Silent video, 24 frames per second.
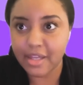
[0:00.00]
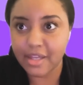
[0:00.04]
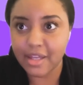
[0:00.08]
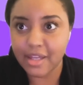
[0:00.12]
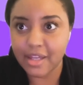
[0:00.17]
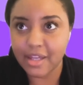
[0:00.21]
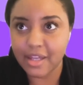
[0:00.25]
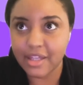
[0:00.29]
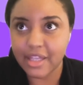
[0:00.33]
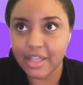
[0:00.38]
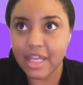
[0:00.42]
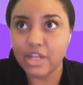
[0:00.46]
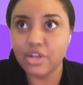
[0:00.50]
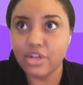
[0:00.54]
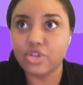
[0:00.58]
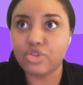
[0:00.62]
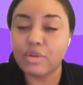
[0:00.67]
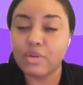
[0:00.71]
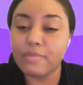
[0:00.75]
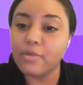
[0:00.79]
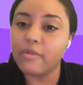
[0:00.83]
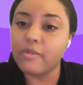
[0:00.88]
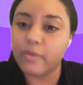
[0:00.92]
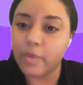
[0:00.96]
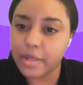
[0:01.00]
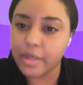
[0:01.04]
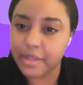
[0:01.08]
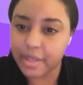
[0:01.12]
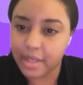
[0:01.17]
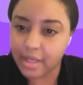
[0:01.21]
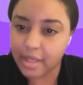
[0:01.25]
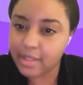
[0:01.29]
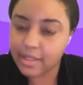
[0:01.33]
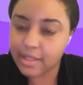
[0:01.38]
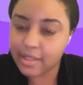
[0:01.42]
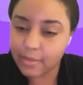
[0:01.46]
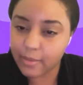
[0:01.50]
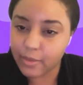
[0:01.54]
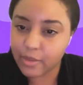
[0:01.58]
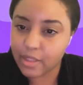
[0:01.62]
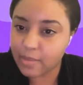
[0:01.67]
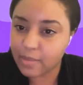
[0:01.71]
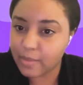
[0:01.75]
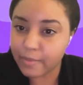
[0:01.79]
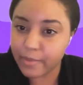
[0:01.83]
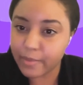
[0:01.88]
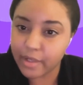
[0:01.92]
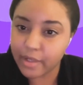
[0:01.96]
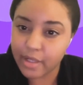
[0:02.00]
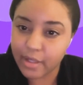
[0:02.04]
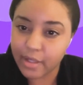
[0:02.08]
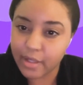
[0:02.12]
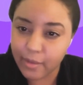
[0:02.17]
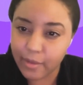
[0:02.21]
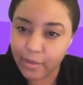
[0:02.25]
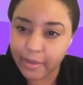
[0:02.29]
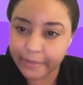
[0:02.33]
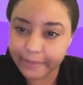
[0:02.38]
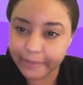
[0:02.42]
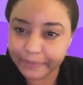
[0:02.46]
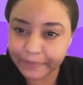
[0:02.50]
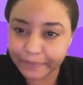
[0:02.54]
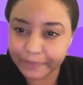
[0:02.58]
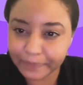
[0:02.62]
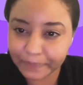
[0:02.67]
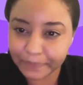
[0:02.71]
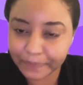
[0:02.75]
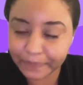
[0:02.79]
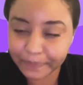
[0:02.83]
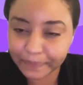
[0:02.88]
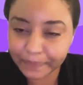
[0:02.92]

the industry move with us, which has been pretty cool.